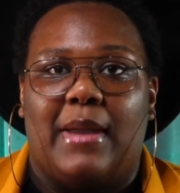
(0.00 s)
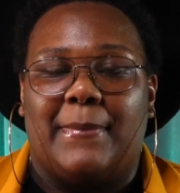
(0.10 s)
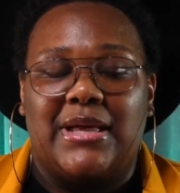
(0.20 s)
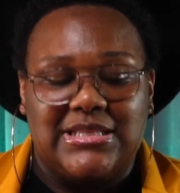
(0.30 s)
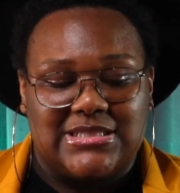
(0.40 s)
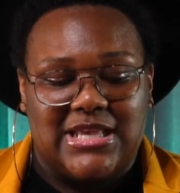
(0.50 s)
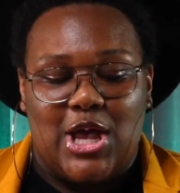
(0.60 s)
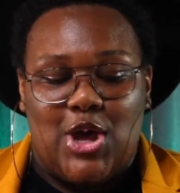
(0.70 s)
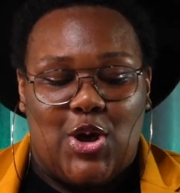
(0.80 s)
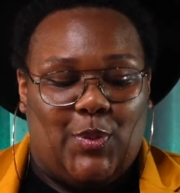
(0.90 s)
But
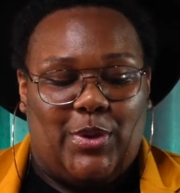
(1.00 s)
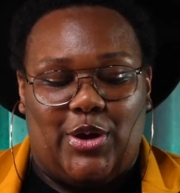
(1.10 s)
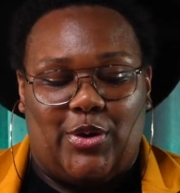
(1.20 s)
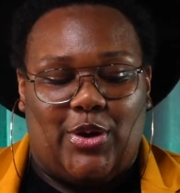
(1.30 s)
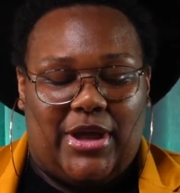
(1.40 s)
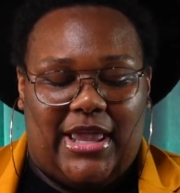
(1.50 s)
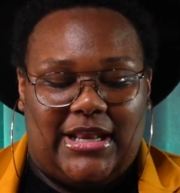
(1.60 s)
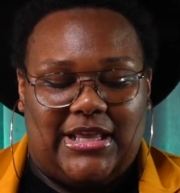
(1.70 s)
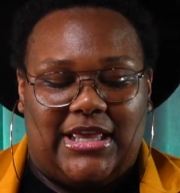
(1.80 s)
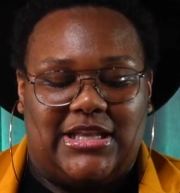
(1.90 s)
we're going to go
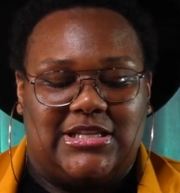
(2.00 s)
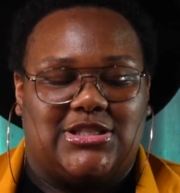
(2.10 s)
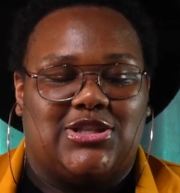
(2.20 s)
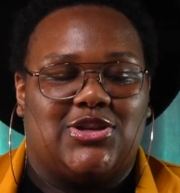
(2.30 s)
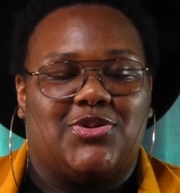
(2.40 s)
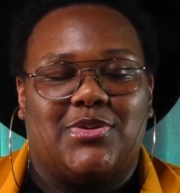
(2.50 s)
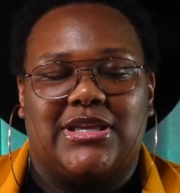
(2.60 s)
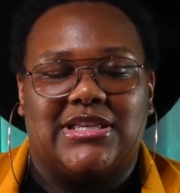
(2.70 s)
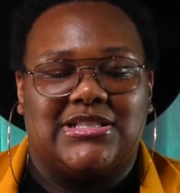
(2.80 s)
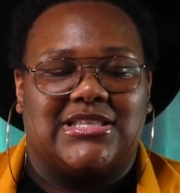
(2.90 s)
ahead and get into
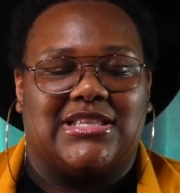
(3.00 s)
it.